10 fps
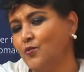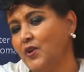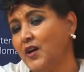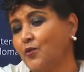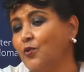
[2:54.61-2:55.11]

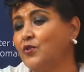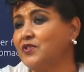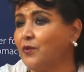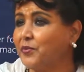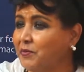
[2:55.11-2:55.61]
We are
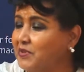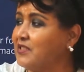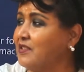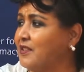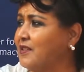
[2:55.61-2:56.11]
always
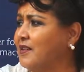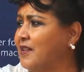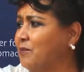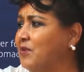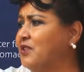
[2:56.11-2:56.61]
optimistic.
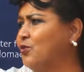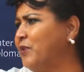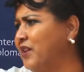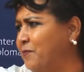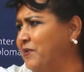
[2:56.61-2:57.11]
Excellent. But to
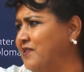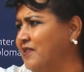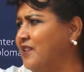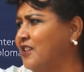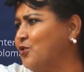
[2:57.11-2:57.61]
make peace,
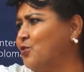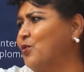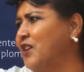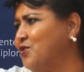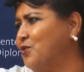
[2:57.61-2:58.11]
it takes
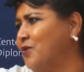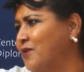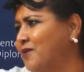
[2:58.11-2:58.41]
two, as you know.